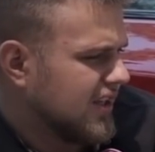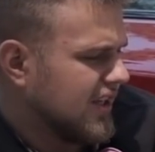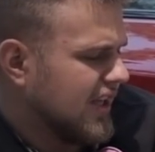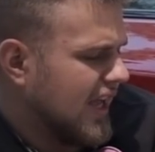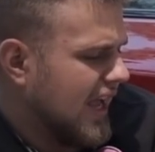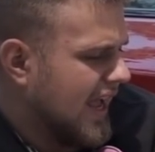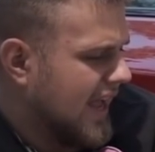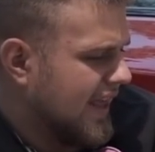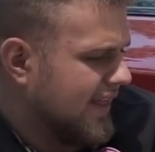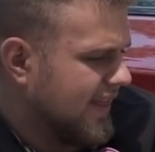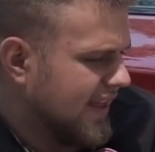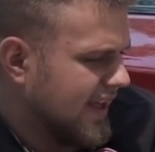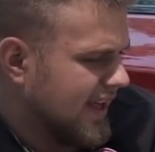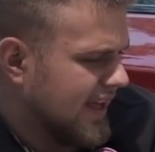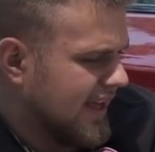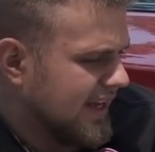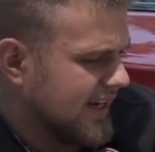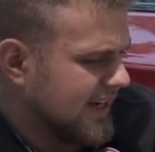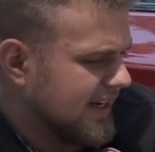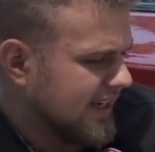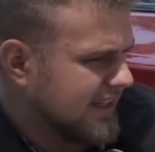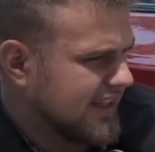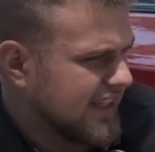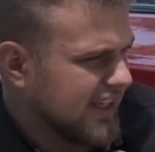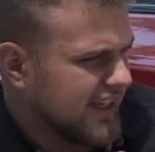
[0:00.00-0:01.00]
and then
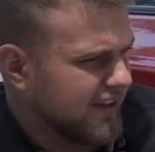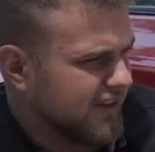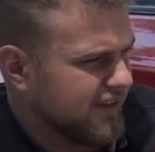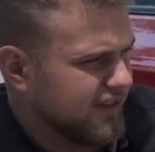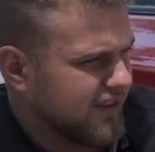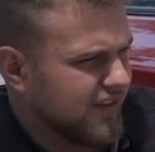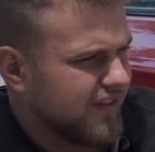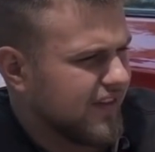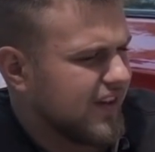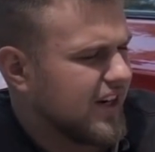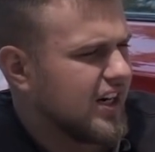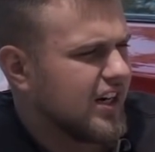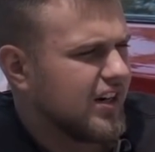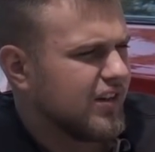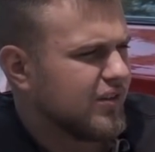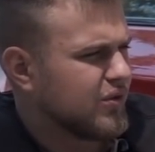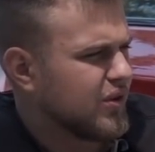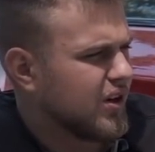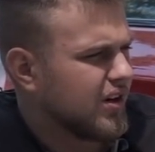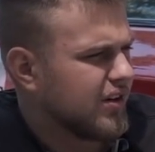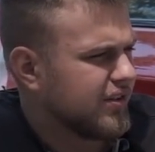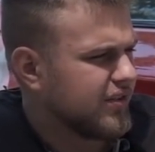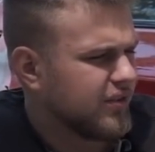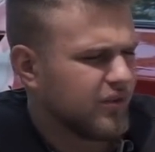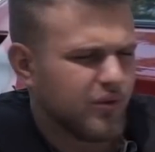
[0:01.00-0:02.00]
I think the very
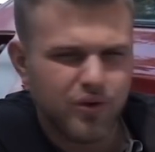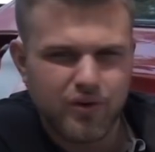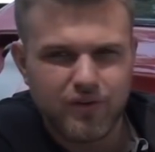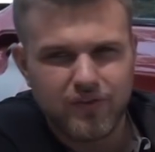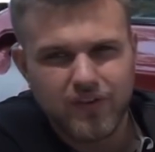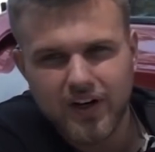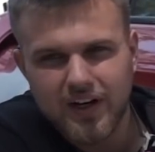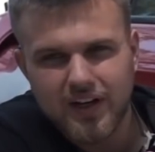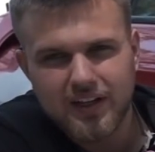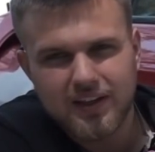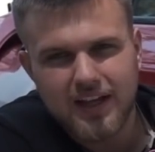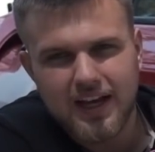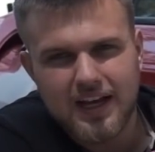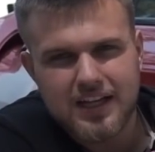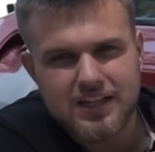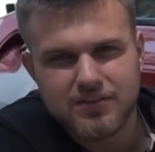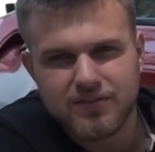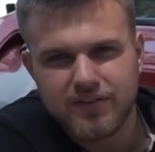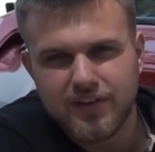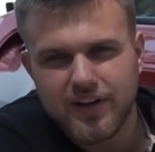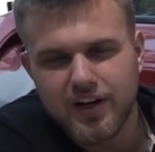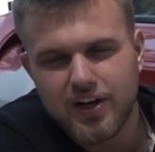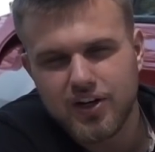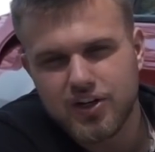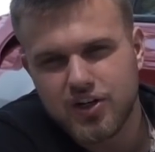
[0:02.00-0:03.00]
rough or very last
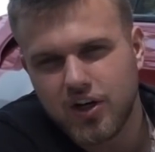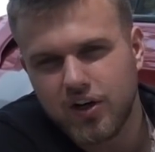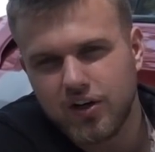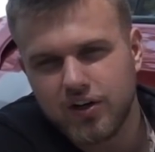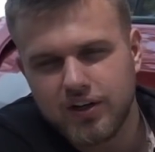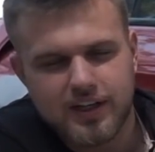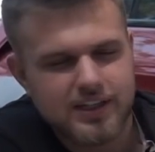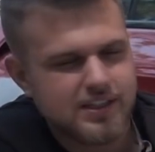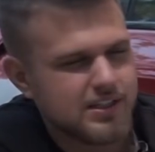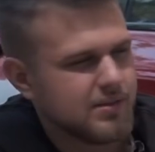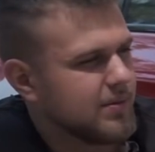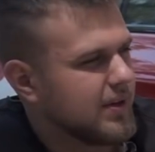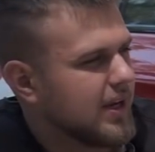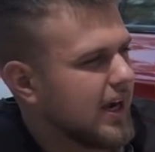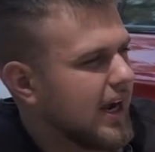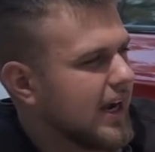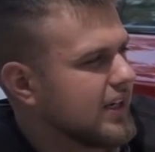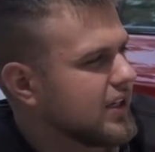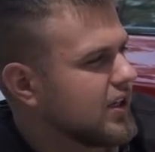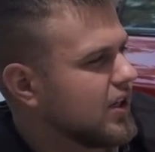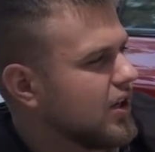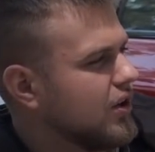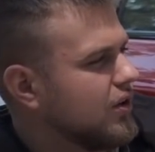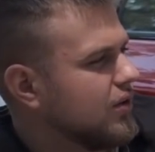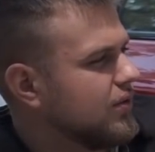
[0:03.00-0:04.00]
finish, I'll get some guide
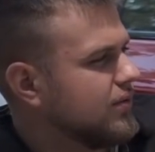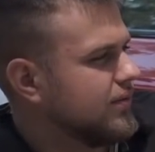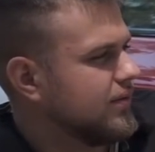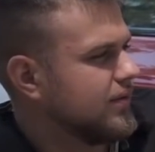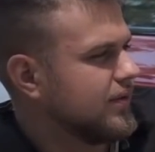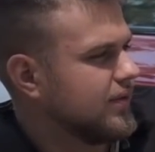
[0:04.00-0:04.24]
coat